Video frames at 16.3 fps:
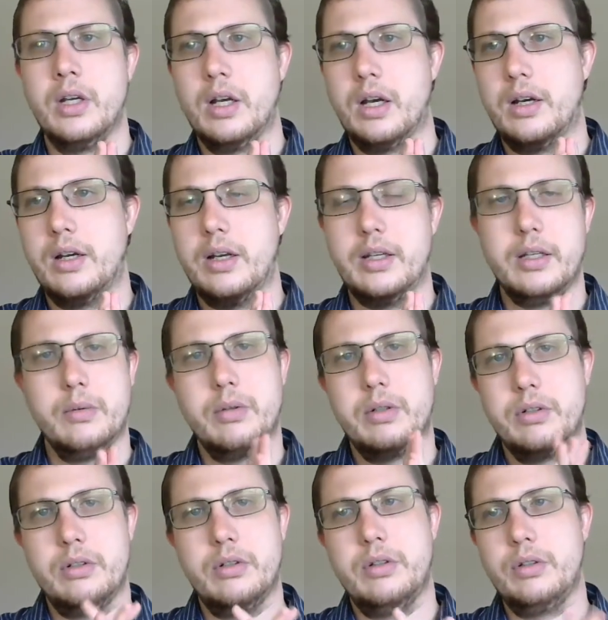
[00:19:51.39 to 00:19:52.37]
uh,
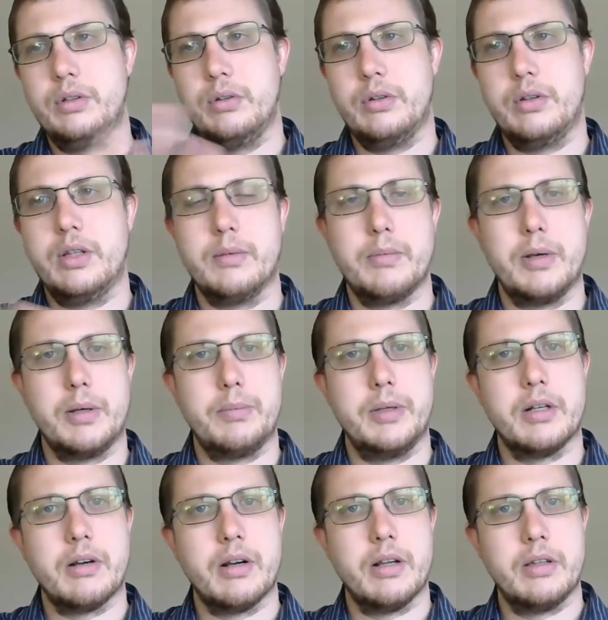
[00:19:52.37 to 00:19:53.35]
anyone you think might be
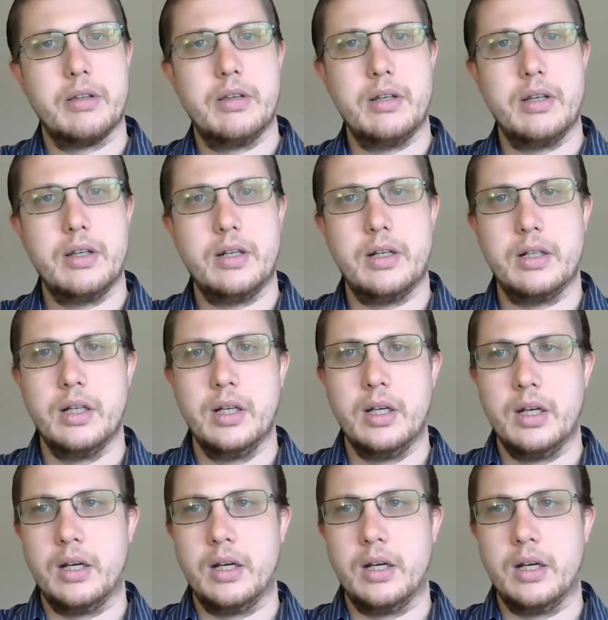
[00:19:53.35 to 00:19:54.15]
interested in it.